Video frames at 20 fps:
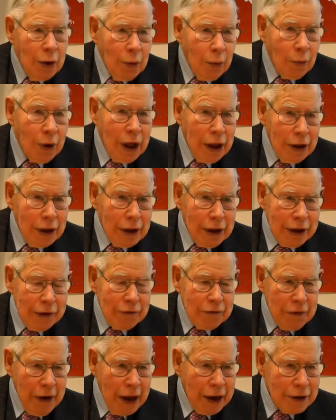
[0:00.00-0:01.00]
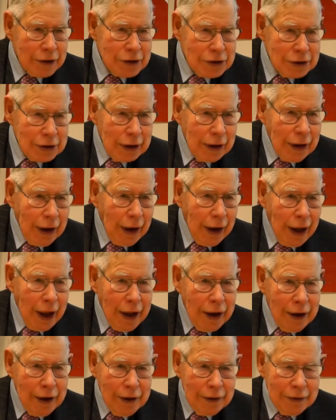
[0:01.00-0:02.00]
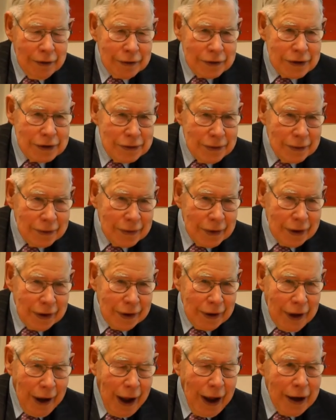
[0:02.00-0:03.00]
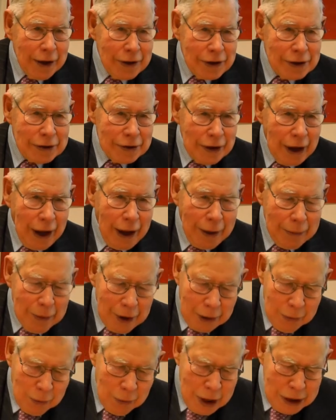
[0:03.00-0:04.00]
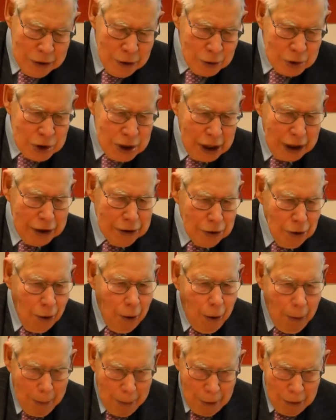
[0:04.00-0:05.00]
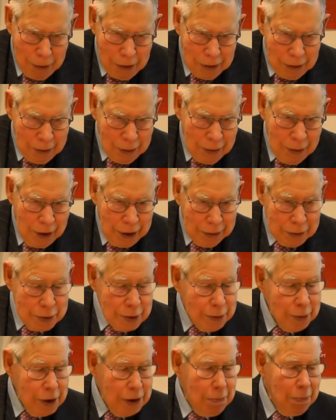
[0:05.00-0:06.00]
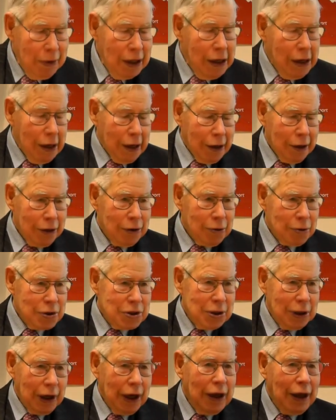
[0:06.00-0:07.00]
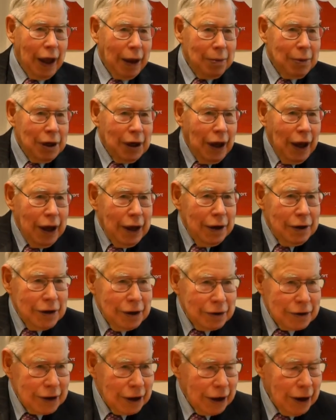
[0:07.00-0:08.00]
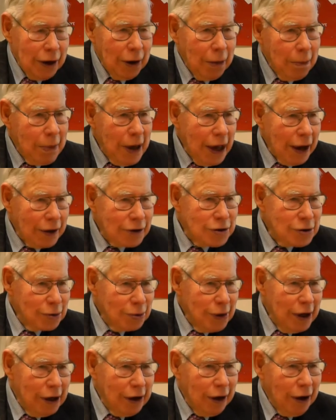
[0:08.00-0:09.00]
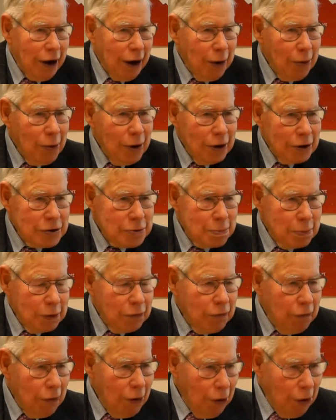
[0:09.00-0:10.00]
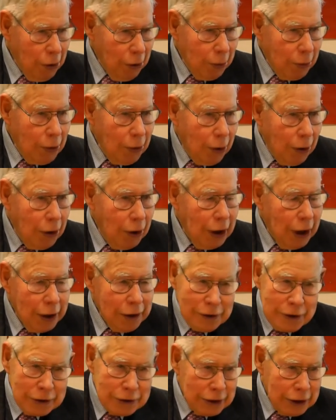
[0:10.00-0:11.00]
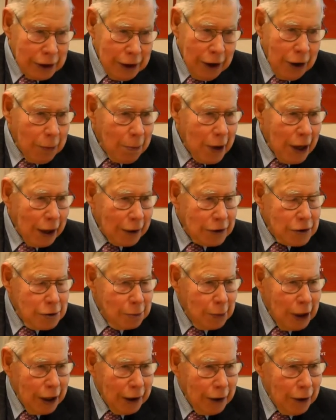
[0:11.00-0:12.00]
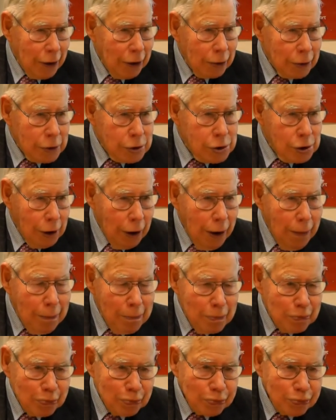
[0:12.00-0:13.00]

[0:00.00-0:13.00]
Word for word: well, in fact, I I didn't, I mean, when you say normal, what do we mean, you see? I mean, I didn't go back to where I was before the war. I didn't go back to my old job.